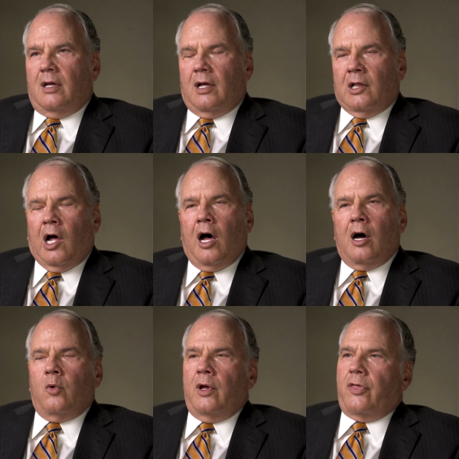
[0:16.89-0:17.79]

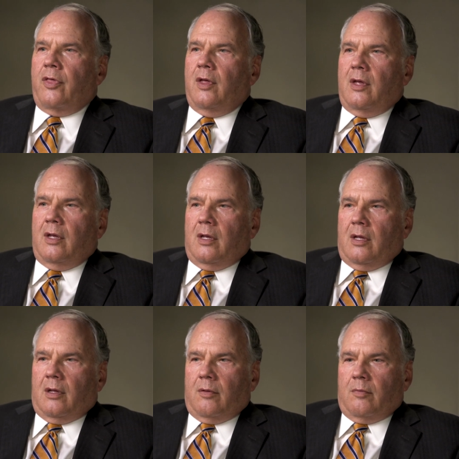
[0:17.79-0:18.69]
along with
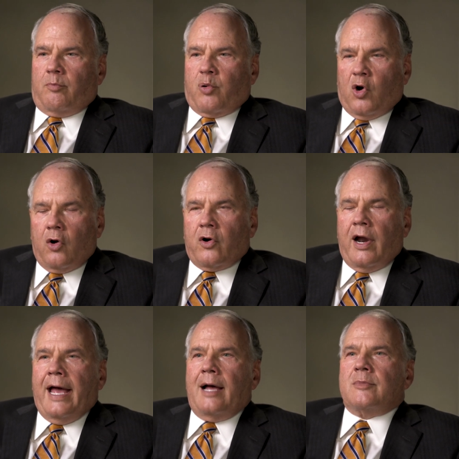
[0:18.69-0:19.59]

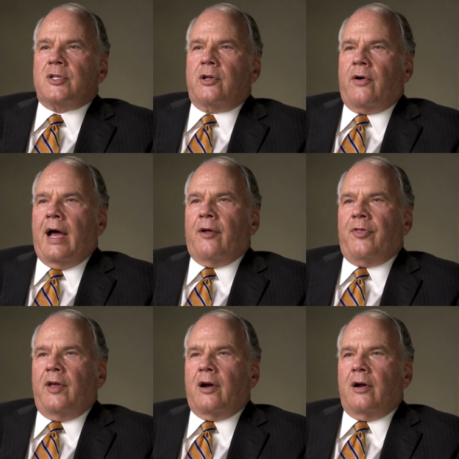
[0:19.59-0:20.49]
programs that are out
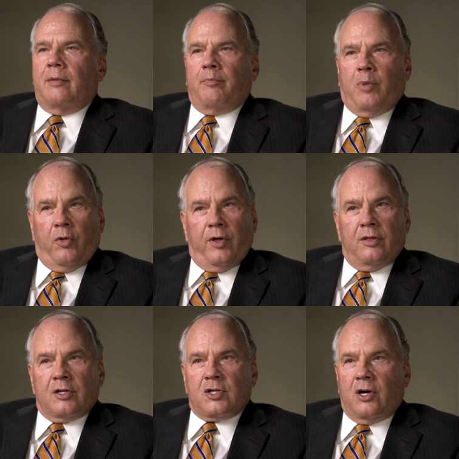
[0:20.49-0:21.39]
there both
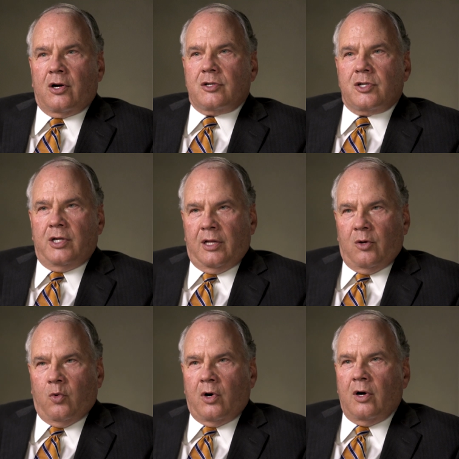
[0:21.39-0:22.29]
in the church and in the
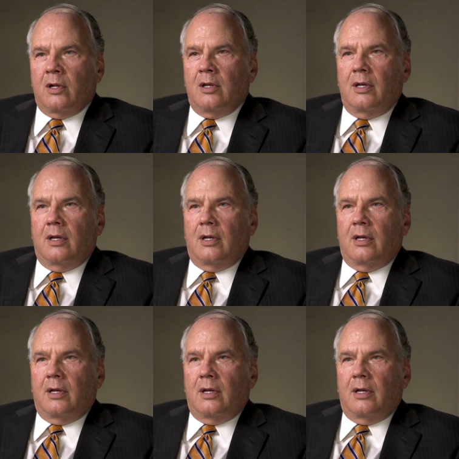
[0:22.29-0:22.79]
world.